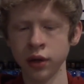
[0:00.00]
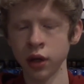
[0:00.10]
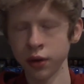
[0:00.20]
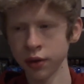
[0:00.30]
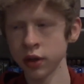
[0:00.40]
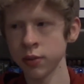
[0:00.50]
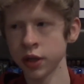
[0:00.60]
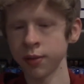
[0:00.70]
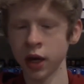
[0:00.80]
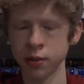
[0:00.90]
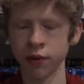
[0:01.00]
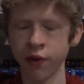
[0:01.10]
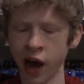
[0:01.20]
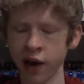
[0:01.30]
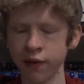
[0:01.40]
there is Mission Impossible
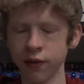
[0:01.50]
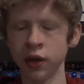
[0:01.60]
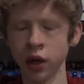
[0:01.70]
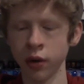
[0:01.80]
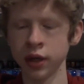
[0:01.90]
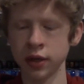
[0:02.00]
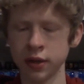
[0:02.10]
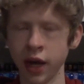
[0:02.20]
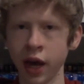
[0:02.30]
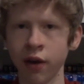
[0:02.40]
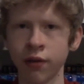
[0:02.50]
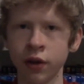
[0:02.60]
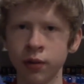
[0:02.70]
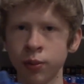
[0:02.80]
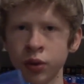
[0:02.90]
5. You know, it doesn't have
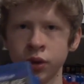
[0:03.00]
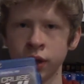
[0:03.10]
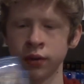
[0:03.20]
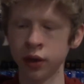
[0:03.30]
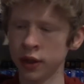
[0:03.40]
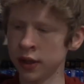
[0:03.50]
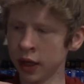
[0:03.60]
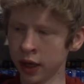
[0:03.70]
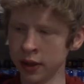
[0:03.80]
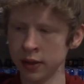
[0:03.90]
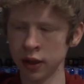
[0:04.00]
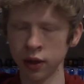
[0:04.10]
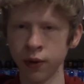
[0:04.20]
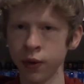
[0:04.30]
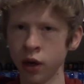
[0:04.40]
a Blu-ray release that has
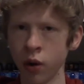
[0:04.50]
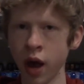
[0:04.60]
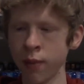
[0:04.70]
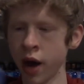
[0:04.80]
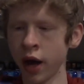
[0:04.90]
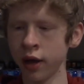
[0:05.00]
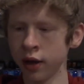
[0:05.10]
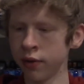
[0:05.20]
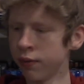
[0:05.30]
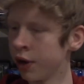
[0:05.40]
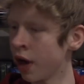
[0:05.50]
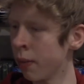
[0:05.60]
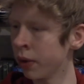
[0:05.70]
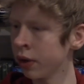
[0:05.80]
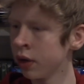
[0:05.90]
the, you know, MI and the
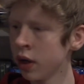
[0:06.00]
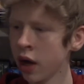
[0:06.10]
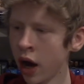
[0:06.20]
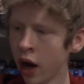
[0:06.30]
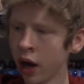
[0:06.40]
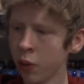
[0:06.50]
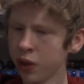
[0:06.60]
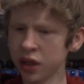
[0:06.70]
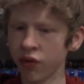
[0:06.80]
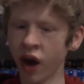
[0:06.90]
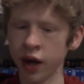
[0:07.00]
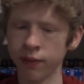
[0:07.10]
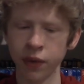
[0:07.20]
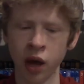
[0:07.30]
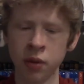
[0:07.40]
number, which is fine.
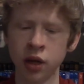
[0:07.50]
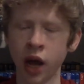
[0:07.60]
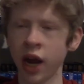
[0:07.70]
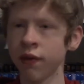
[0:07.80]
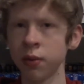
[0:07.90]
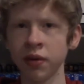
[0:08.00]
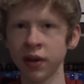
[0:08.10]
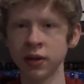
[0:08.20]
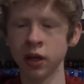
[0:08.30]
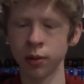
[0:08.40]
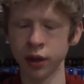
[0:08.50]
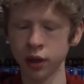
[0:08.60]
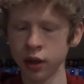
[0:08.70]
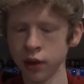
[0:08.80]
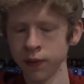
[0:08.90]
I mean, I have the movie on
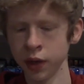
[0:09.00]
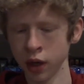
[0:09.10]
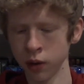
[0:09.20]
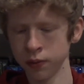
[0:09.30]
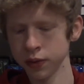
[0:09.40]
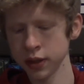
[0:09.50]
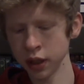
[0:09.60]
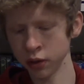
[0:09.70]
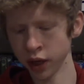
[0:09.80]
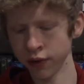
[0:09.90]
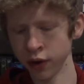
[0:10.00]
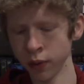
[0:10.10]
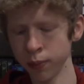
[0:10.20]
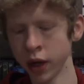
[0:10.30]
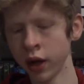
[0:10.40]
Steelbook. You know, still a great
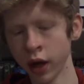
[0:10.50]
film, but